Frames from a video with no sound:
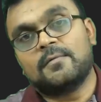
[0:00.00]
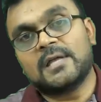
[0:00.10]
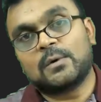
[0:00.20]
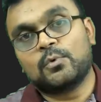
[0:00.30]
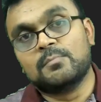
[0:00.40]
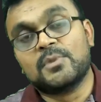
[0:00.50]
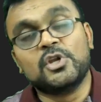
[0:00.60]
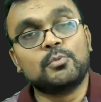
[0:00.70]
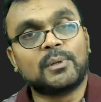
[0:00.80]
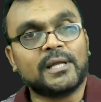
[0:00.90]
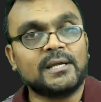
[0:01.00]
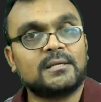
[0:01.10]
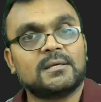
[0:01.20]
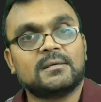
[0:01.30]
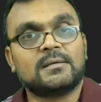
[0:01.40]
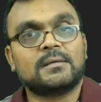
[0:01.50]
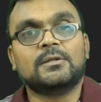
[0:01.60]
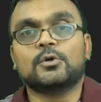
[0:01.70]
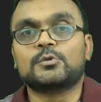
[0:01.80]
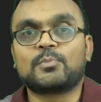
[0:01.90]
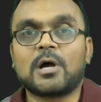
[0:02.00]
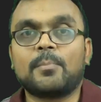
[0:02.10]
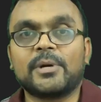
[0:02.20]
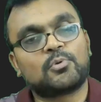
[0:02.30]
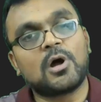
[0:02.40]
that would manipulate those properties.